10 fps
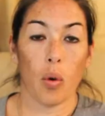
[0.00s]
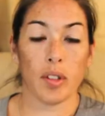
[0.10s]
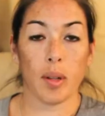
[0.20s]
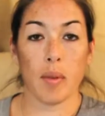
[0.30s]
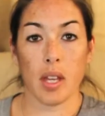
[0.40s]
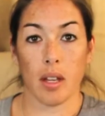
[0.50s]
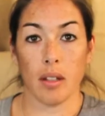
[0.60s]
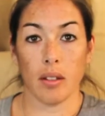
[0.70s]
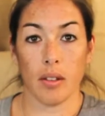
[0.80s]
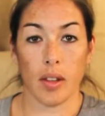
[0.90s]
some of the
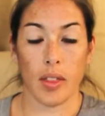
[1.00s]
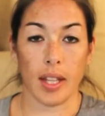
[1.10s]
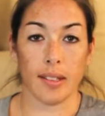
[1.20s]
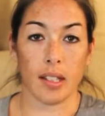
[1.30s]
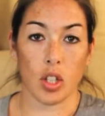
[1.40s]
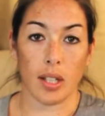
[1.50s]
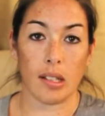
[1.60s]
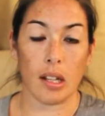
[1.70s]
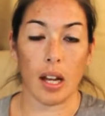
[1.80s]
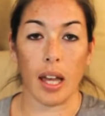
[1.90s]
things that
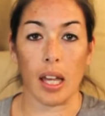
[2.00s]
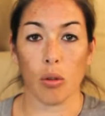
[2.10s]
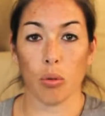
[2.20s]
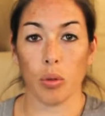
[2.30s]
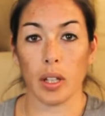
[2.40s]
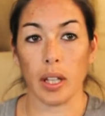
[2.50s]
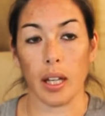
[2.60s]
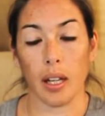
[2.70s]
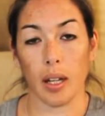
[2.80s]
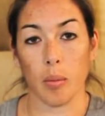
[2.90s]
Jason and I really
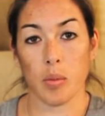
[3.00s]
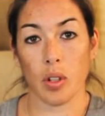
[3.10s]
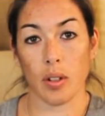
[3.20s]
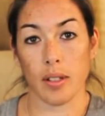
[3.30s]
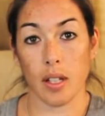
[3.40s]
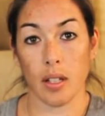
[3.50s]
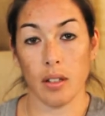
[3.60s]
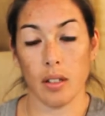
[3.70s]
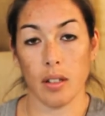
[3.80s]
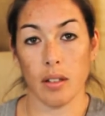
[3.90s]
started to
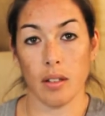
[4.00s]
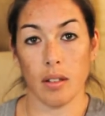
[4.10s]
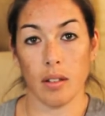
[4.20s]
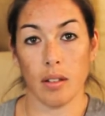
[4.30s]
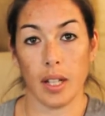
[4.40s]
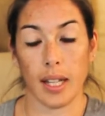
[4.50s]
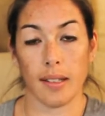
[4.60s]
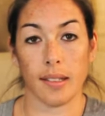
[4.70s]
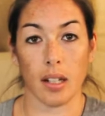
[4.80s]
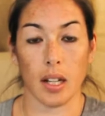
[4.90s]
get
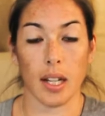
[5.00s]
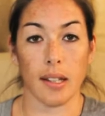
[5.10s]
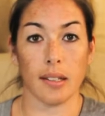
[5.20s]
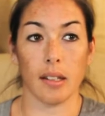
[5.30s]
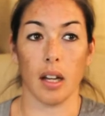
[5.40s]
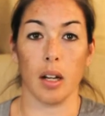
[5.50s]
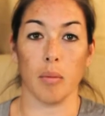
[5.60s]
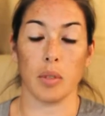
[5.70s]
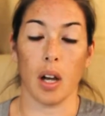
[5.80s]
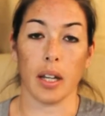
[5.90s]
serious
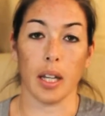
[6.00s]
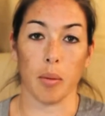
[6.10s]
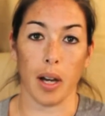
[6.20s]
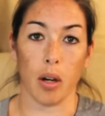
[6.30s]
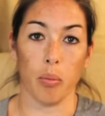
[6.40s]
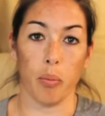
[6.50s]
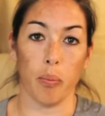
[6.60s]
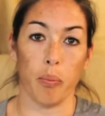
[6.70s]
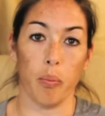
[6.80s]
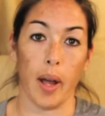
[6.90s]
talking about
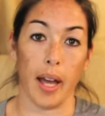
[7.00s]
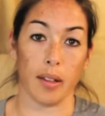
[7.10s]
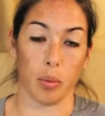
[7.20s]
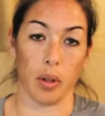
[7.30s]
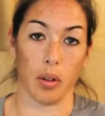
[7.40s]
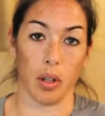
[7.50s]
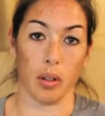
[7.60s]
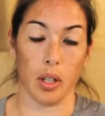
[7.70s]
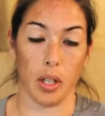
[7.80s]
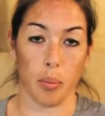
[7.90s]
as we were
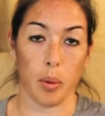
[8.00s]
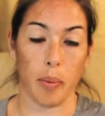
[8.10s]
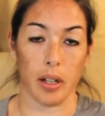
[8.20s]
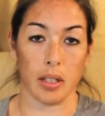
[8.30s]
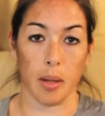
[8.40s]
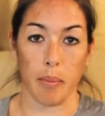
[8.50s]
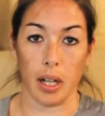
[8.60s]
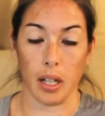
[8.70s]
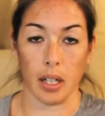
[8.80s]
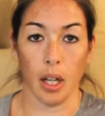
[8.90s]
preparing to get
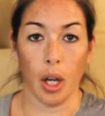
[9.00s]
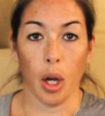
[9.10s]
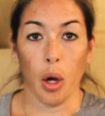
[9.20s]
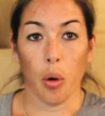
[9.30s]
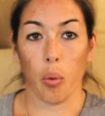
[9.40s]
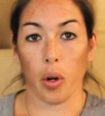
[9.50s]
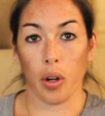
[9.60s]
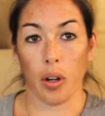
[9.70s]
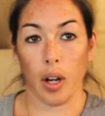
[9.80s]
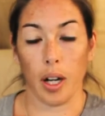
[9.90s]
married
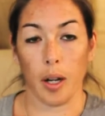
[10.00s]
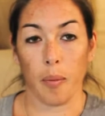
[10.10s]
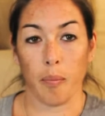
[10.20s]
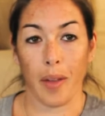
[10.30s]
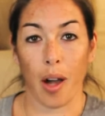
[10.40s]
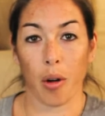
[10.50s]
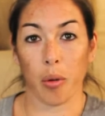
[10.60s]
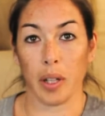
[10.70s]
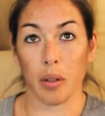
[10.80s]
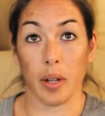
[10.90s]
were how are
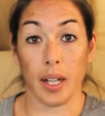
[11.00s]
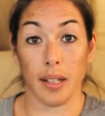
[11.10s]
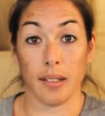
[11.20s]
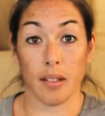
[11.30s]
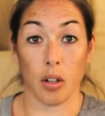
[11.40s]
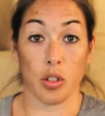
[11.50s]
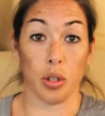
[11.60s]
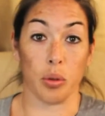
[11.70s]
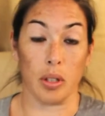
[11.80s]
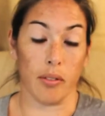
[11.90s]
we going to raise our
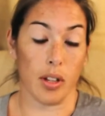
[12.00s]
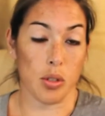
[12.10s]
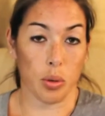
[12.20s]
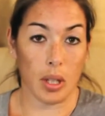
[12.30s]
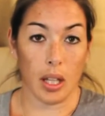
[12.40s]
children eventually.